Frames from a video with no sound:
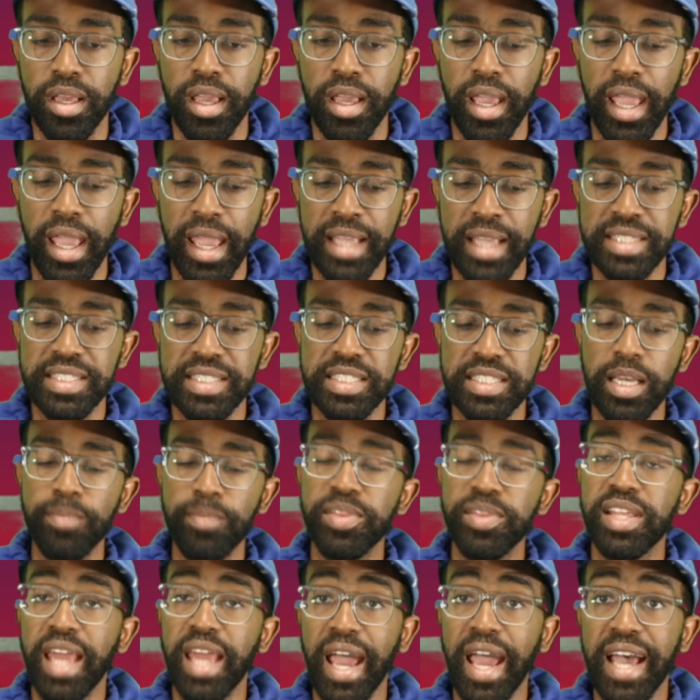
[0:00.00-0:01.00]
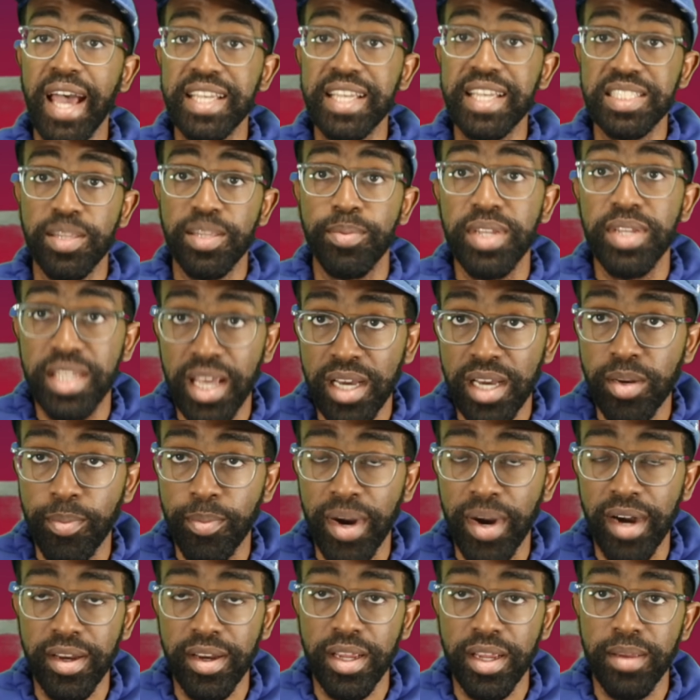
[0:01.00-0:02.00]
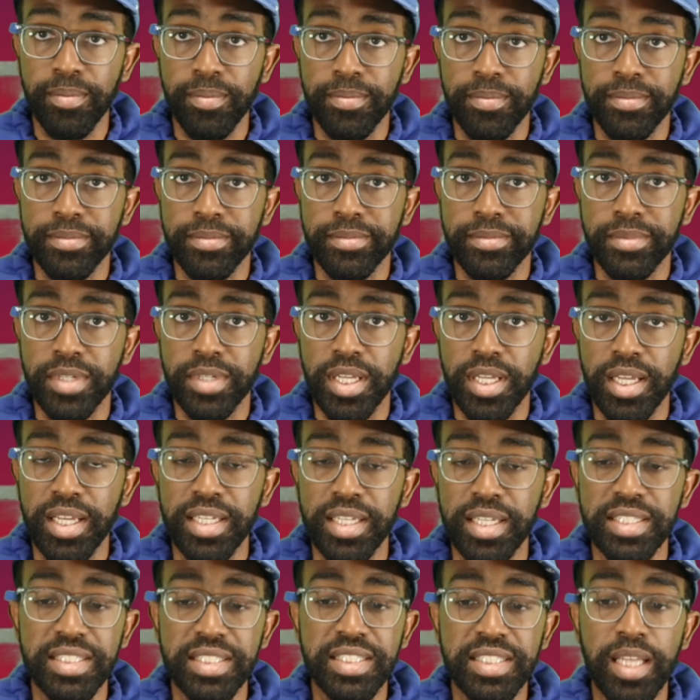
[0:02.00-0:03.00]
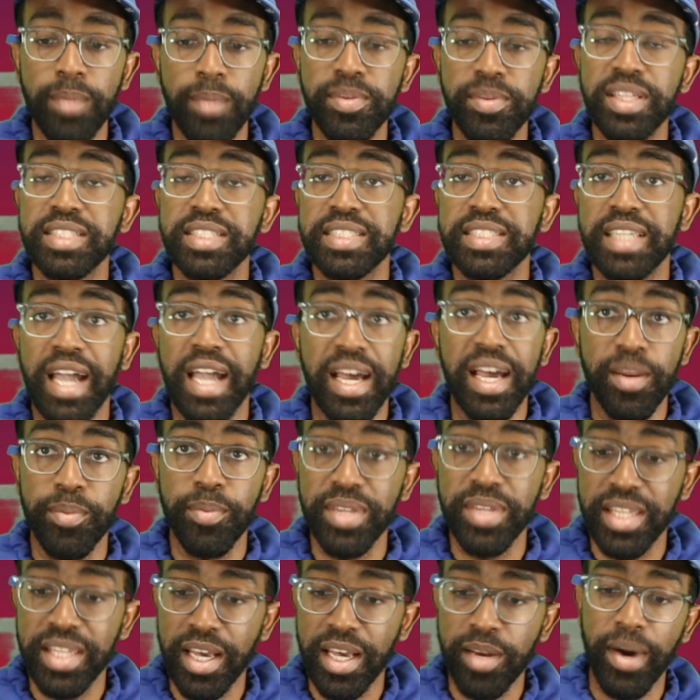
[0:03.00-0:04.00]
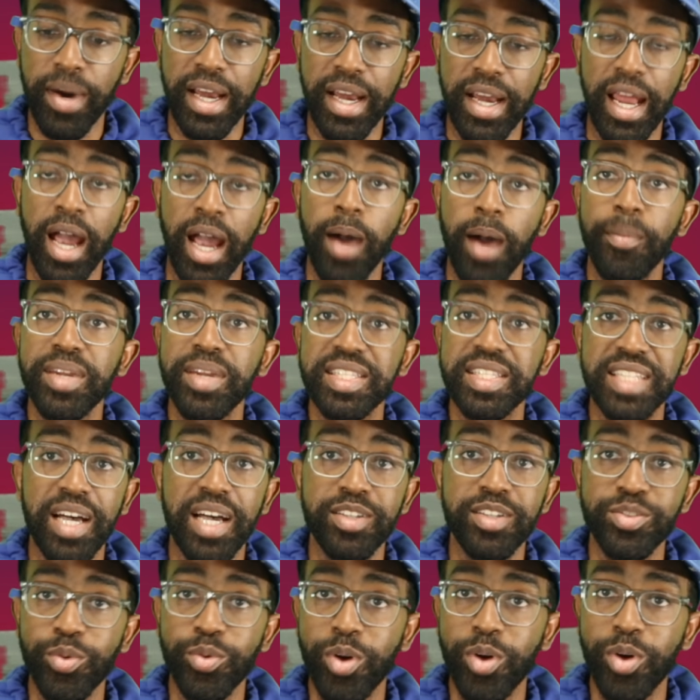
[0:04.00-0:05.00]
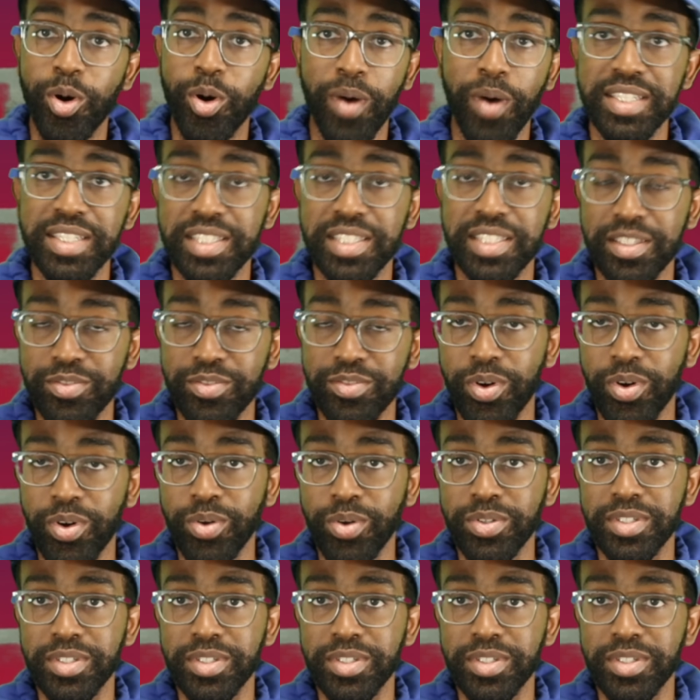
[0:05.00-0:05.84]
And something has to be done about it. Something's got to be done about it. How many times are we going to watch this, folks?